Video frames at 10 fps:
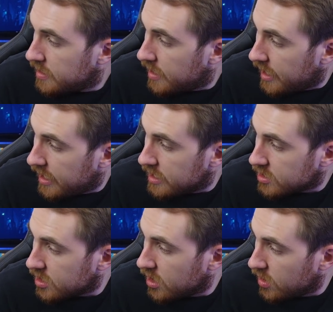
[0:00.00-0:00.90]
Uh,
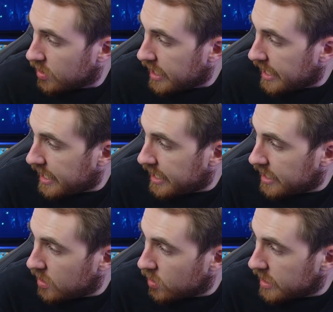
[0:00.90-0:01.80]
so
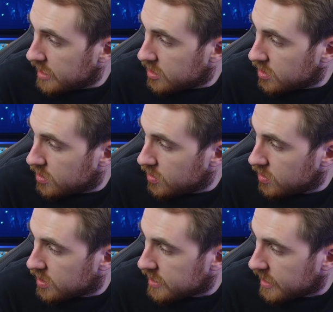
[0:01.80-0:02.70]
I all I need to do
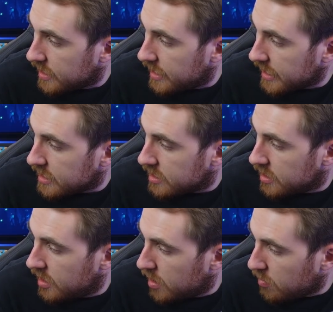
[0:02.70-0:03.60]
is select
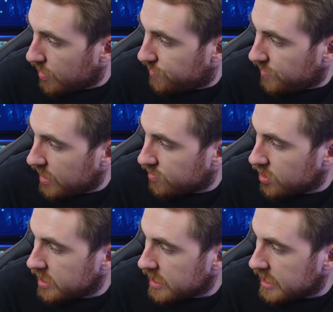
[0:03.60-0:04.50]
my
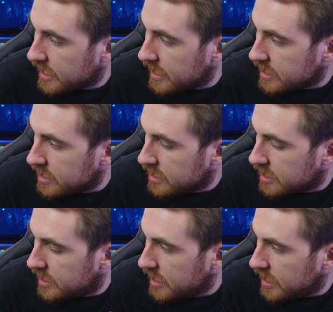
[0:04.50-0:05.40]
500 gig
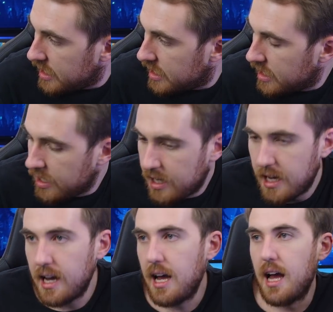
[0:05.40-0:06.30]
SSD
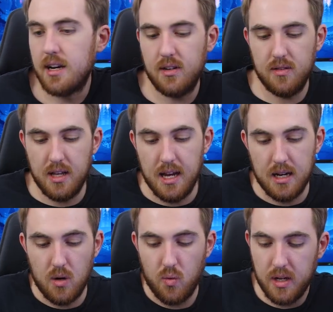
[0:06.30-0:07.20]
and
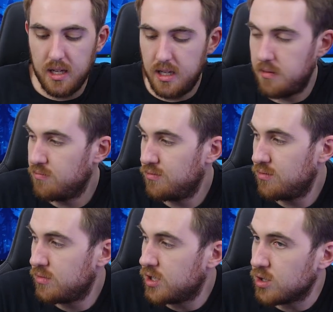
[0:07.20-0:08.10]
then we
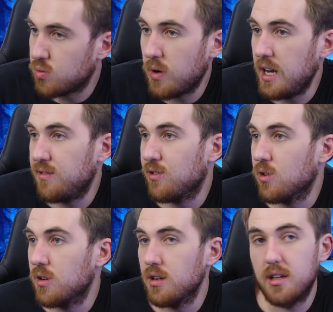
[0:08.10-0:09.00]
just wait
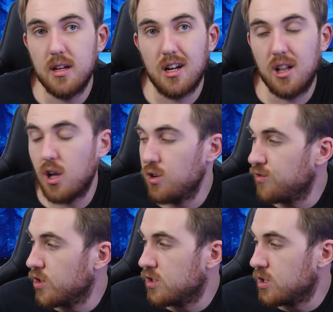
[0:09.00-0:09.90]
for
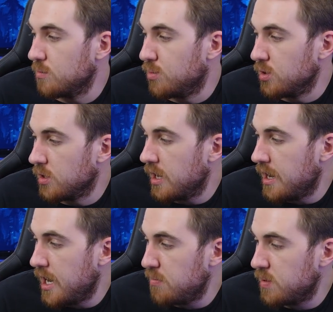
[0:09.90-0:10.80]
Clover to boot
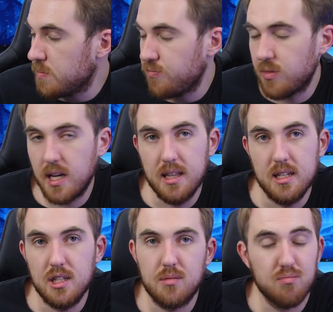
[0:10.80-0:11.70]
up and then
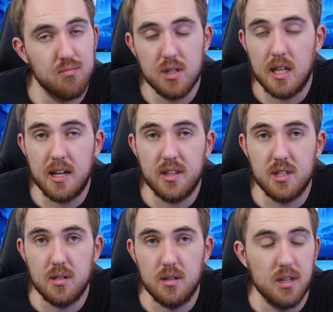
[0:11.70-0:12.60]
just select this
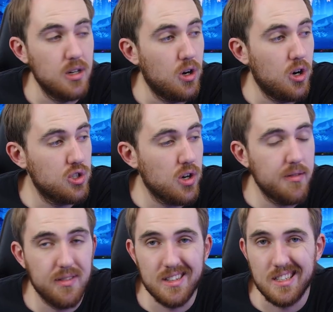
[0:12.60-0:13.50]
the hard
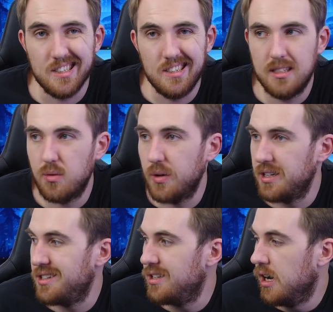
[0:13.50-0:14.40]
drive, and then we're
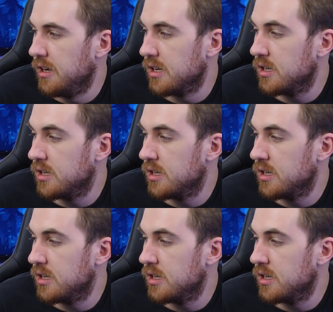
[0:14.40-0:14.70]
done.